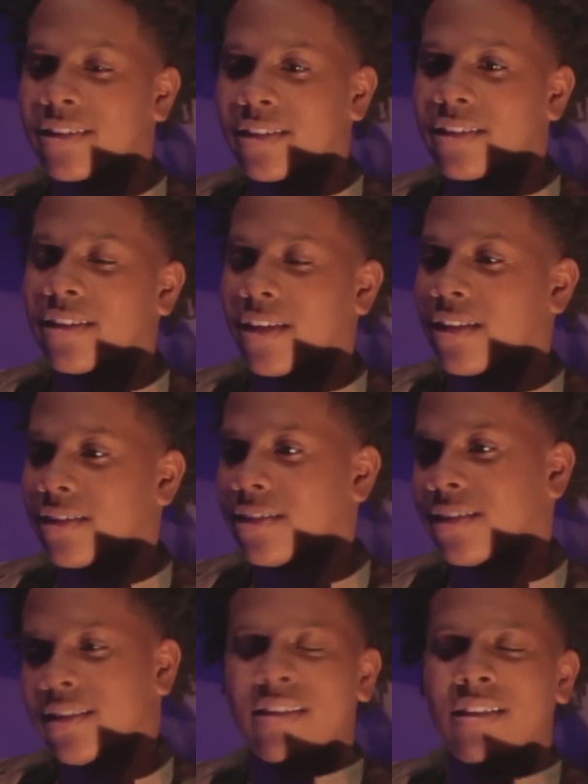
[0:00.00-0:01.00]
Mm-hmm. Like
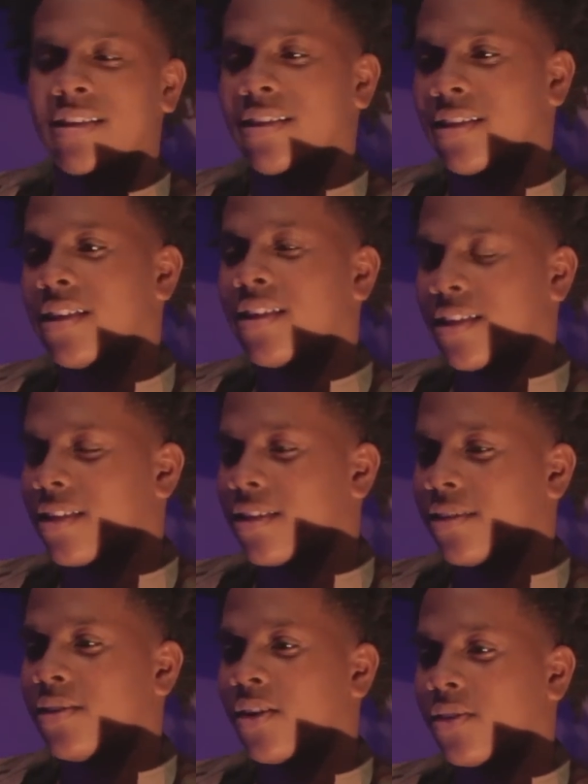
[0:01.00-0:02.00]
that.
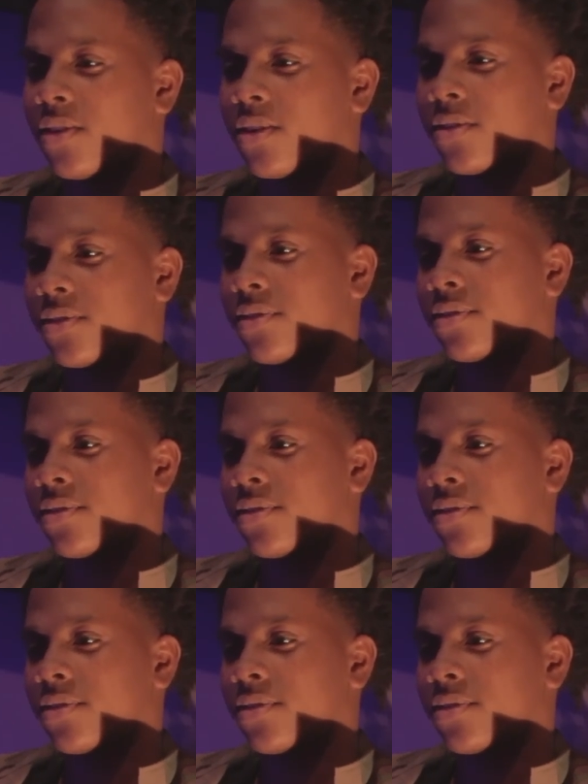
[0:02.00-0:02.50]
You gonna know.